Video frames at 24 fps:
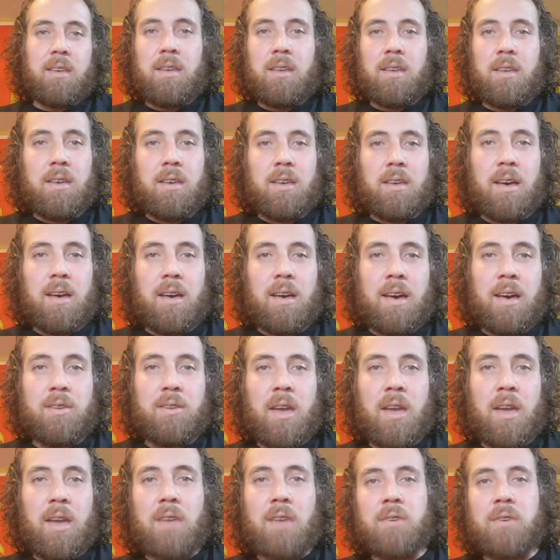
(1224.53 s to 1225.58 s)
You
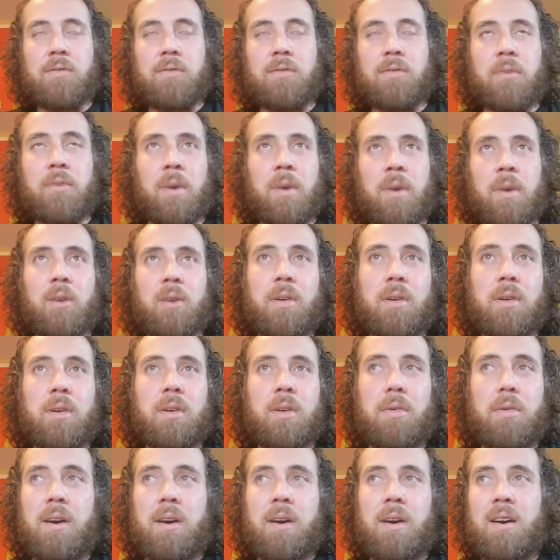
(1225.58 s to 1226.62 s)
guys are familiar with
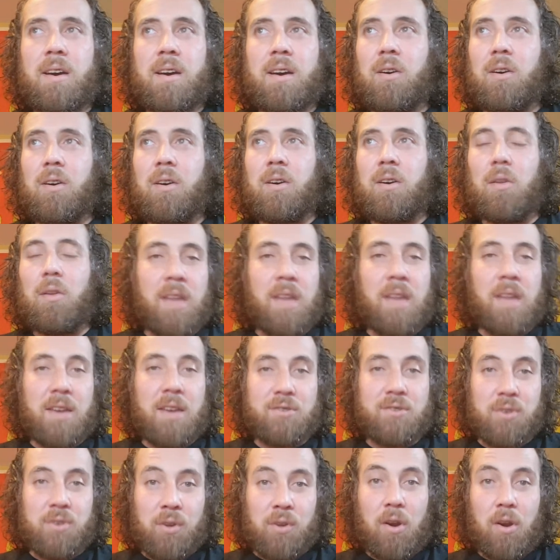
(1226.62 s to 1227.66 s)
all the
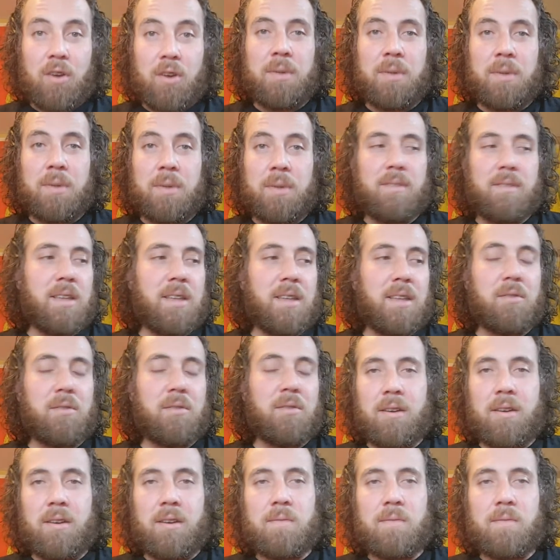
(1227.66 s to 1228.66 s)
National Guardsmen that are there.